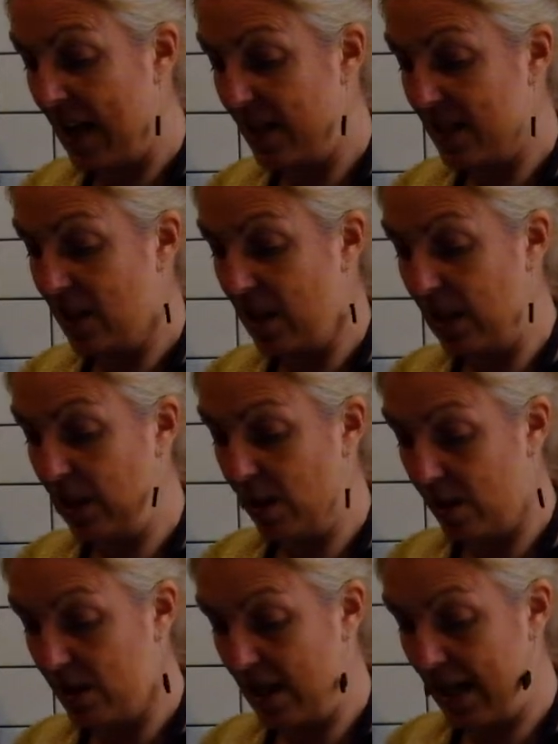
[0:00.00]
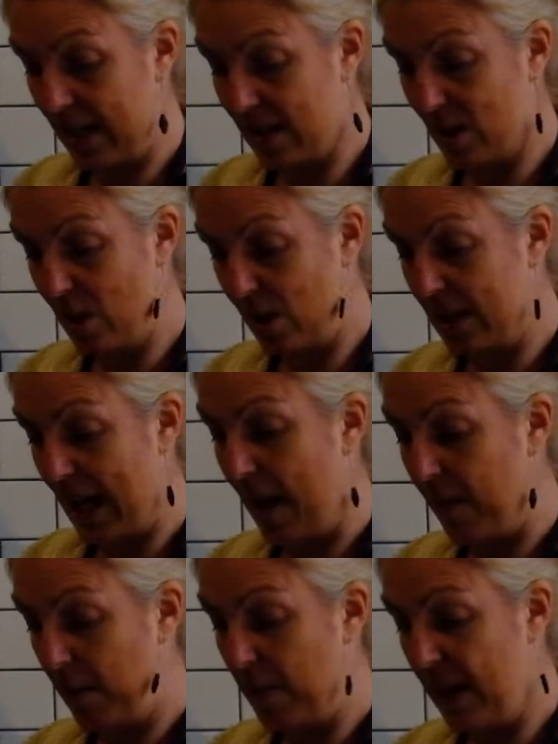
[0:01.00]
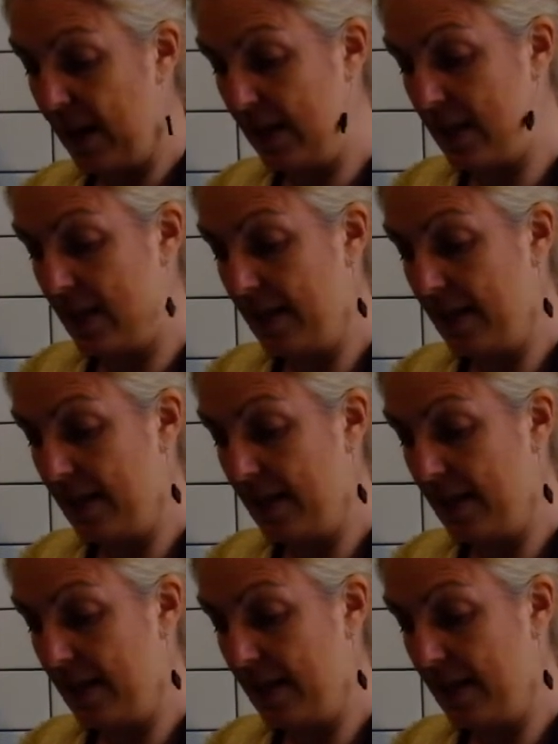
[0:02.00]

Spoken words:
until it looks like it's cooked down a bit.